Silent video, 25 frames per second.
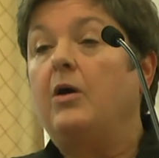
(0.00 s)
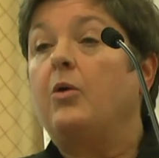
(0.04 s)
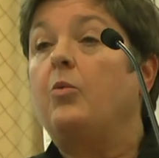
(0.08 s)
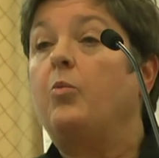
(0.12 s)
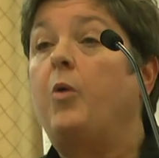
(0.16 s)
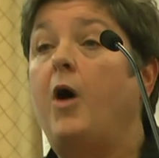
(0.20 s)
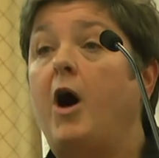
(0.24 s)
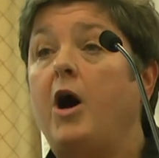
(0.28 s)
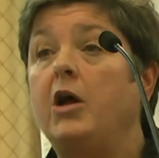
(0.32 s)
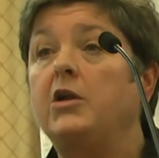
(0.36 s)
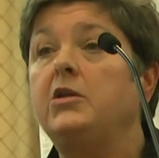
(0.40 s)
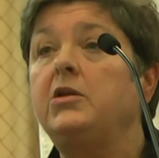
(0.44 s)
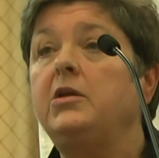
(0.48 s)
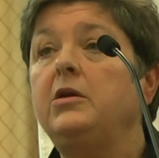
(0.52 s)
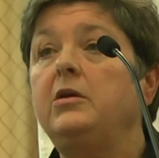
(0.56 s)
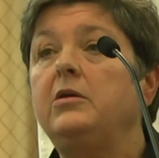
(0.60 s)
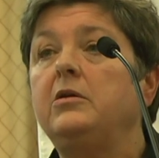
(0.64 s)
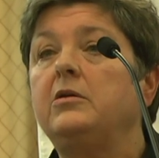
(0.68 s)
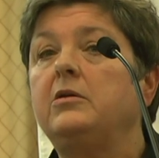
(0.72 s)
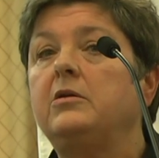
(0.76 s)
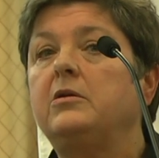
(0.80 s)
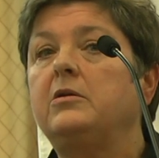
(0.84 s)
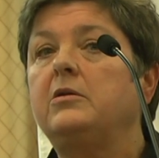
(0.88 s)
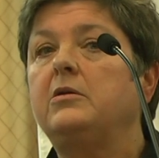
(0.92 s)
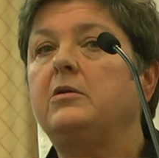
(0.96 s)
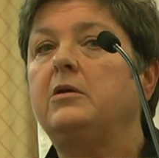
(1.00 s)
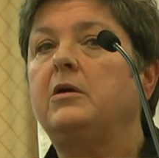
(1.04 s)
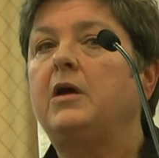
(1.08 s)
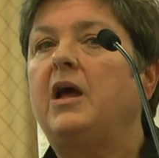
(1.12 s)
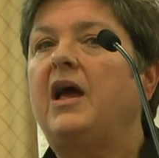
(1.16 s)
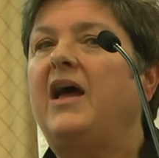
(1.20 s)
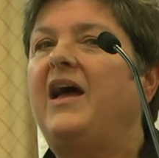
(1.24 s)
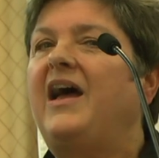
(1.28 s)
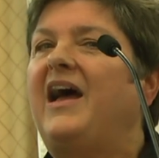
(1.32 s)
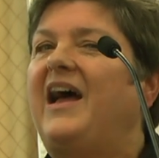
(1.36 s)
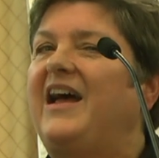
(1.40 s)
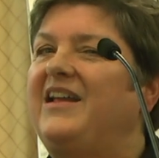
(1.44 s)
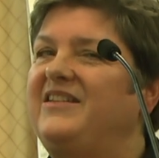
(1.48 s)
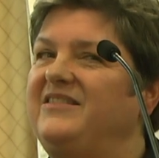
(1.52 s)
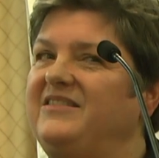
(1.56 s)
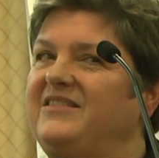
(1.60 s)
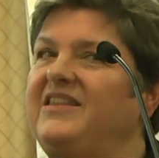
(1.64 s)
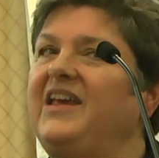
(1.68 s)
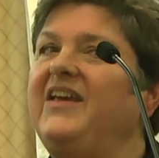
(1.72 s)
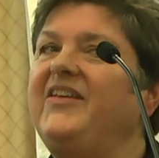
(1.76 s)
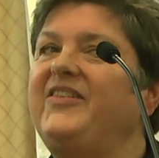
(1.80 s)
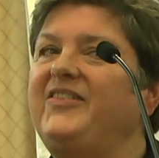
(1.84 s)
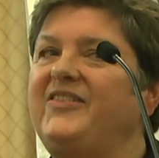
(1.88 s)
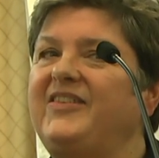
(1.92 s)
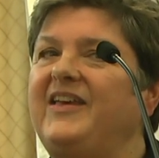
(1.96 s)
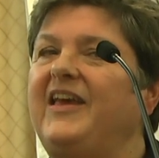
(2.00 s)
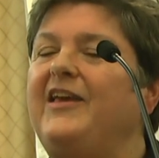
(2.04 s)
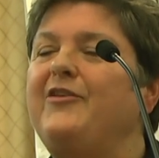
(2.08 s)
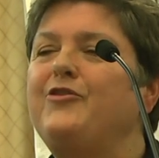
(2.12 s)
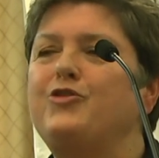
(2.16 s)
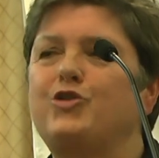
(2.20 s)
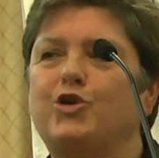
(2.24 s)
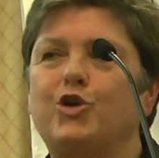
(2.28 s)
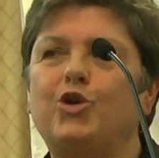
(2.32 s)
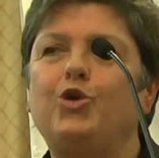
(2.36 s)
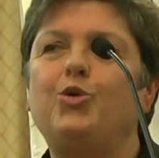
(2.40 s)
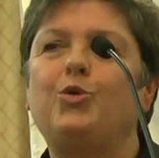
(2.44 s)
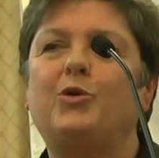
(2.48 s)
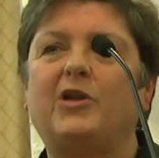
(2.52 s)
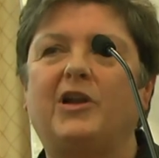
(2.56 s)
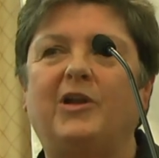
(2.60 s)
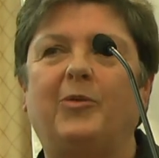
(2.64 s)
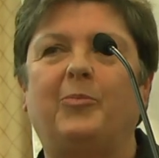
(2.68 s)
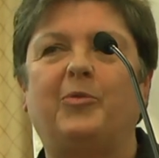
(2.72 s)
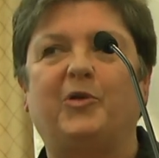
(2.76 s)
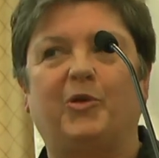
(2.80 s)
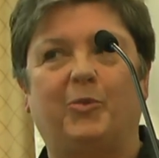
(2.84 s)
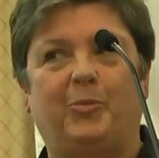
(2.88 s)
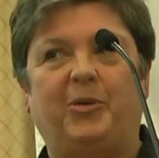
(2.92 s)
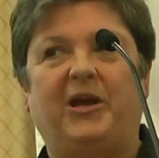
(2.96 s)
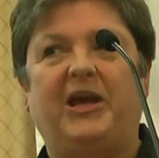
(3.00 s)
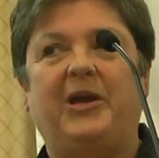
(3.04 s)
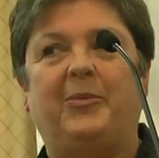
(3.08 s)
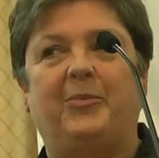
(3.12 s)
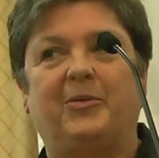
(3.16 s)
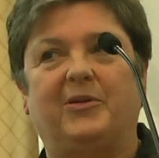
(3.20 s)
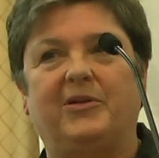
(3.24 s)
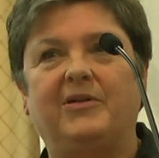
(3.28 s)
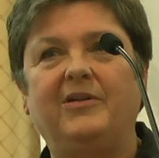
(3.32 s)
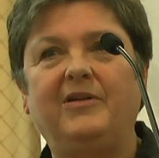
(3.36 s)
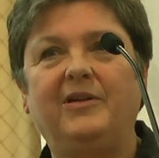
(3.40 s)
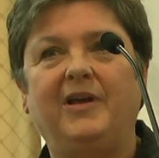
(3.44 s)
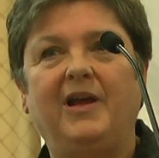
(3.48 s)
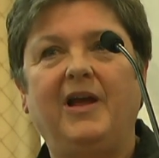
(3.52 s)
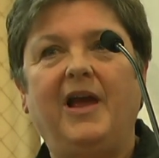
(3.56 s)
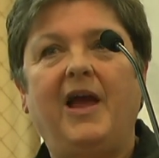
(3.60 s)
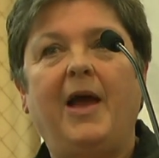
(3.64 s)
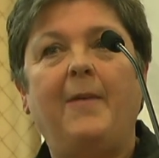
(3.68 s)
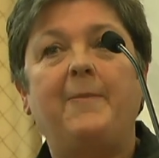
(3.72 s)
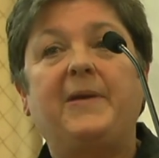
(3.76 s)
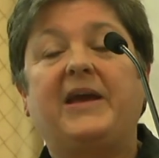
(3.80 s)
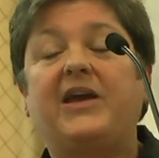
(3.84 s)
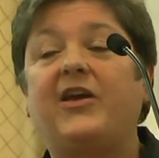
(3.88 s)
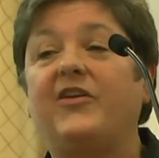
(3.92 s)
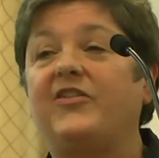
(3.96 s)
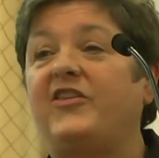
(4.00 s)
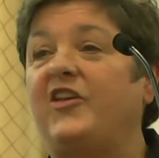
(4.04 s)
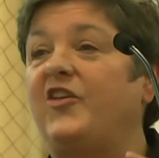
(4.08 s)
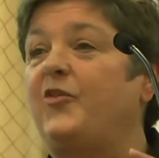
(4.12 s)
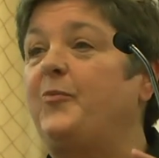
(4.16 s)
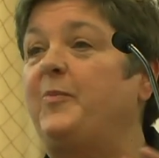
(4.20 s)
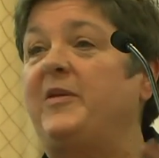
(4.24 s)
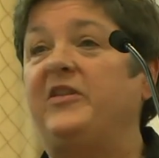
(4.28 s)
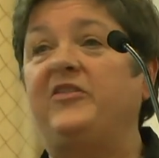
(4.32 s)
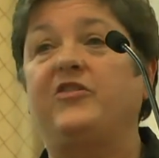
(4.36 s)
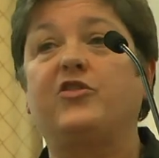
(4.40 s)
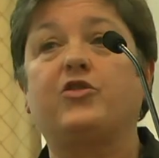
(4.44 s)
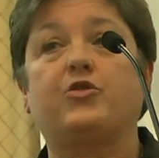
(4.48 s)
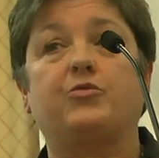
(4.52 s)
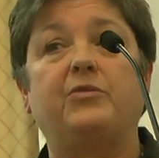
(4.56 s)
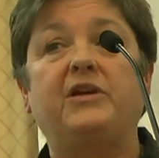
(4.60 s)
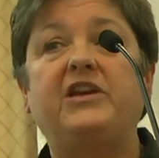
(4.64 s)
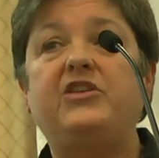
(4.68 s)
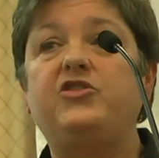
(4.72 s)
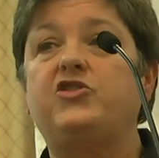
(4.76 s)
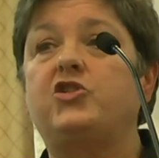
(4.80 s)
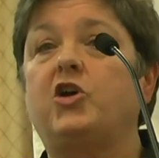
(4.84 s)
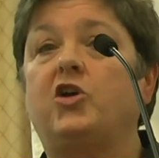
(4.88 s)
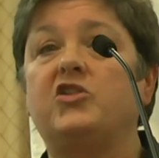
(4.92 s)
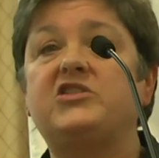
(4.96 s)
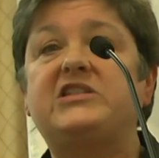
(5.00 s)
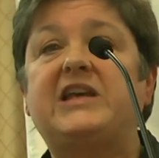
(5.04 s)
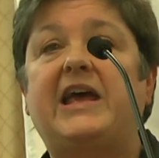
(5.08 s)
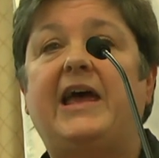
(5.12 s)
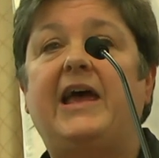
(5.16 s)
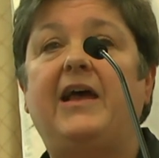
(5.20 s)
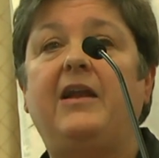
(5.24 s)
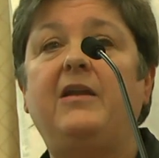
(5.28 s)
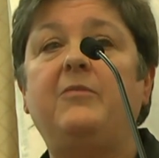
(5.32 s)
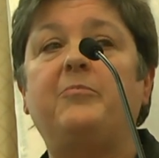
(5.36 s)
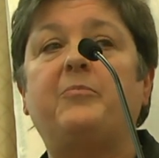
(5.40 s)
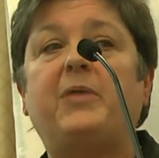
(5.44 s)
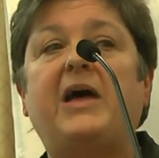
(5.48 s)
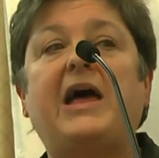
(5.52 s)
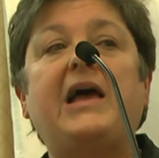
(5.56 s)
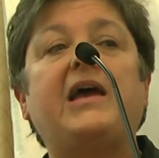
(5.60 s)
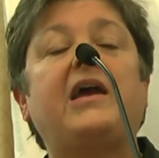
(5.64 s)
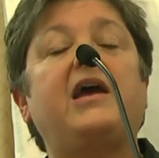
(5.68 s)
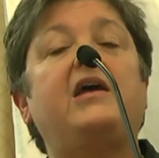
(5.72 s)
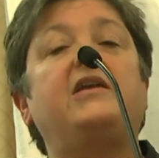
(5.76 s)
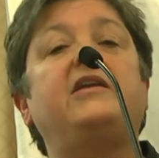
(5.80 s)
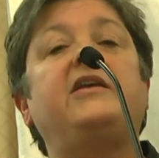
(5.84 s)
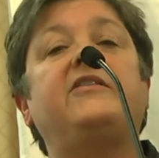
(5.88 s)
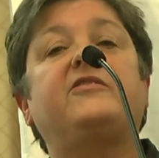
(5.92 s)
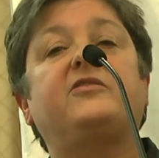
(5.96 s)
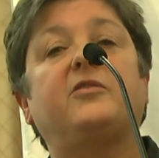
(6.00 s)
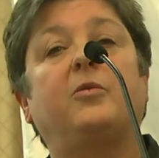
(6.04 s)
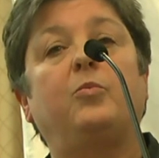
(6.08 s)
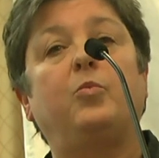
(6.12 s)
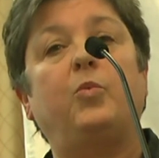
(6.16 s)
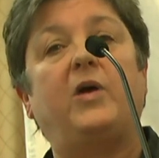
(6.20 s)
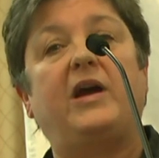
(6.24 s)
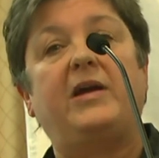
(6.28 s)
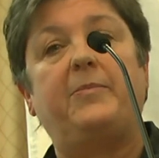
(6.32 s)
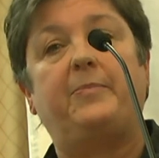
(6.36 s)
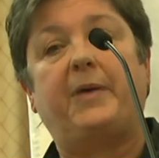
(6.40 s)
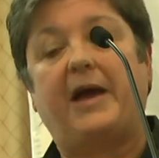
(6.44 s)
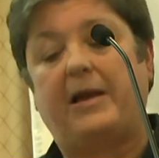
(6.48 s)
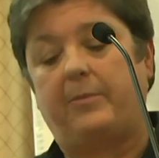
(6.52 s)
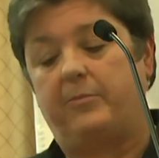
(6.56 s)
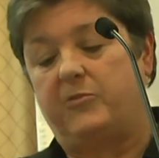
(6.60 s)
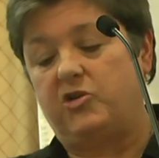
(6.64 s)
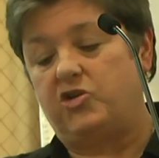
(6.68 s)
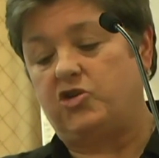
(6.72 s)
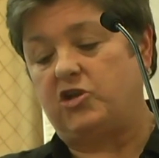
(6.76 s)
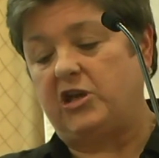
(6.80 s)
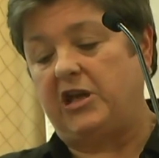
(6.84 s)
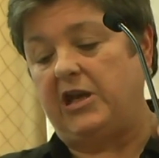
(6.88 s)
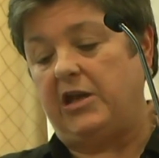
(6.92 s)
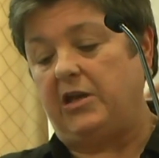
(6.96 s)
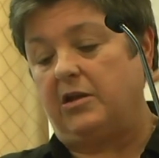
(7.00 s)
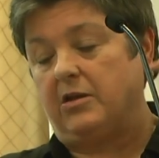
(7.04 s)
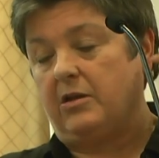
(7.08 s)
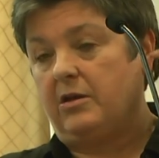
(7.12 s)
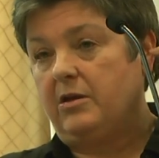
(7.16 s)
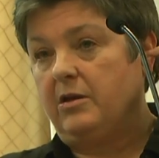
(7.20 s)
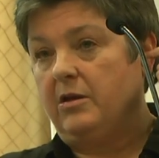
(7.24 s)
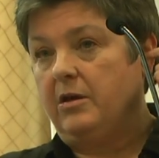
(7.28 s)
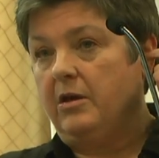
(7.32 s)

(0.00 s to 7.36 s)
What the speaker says: One, and this is Googleable, people, because it's been screenshot to hell and back and it's on Wayback Machine.